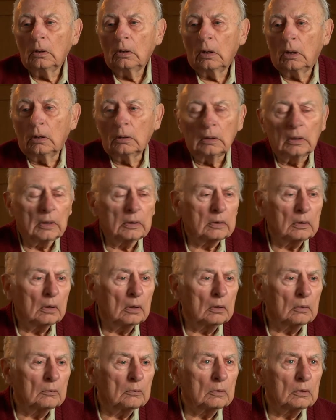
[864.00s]
All I
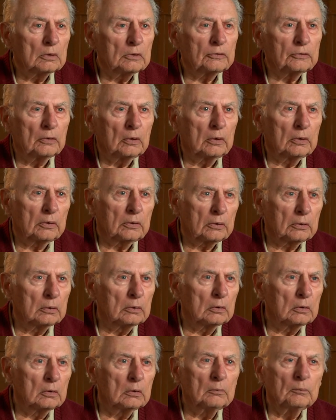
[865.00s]
got was
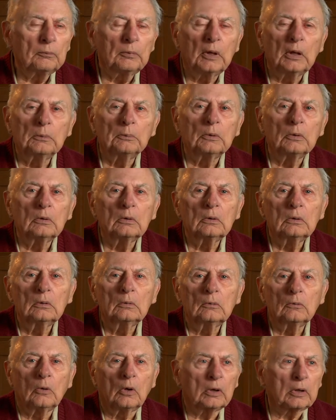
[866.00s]
short-term people
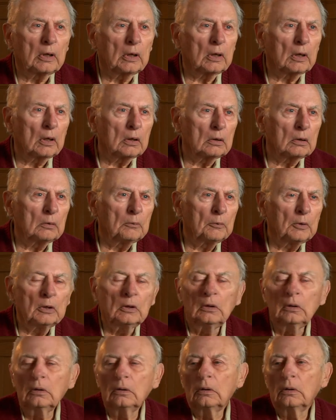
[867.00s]
walking out on
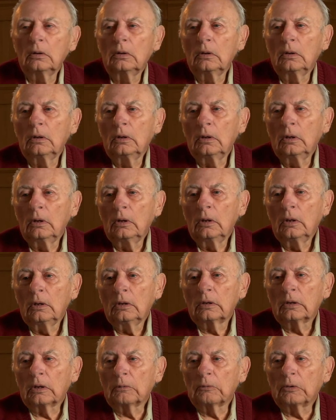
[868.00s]
me,
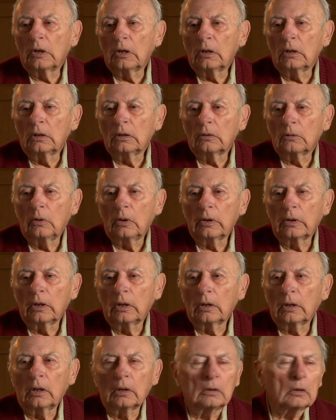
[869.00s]
sometimes
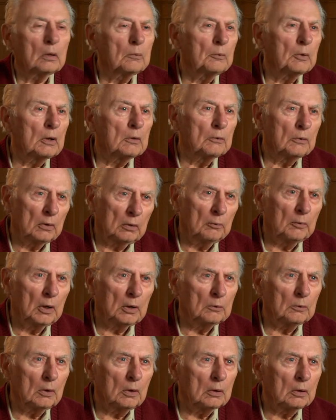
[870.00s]
walking out on me with my
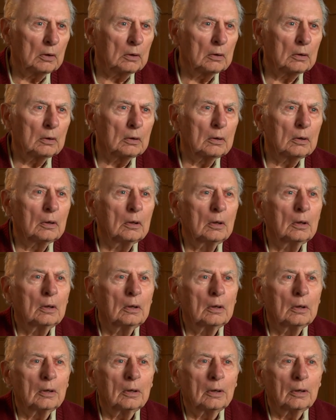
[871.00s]
wallet,
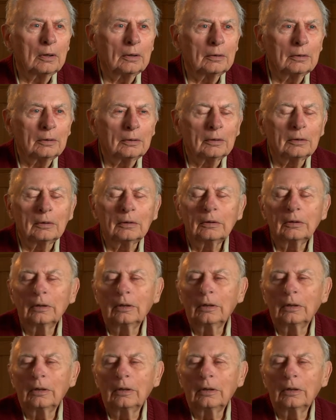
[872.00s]
and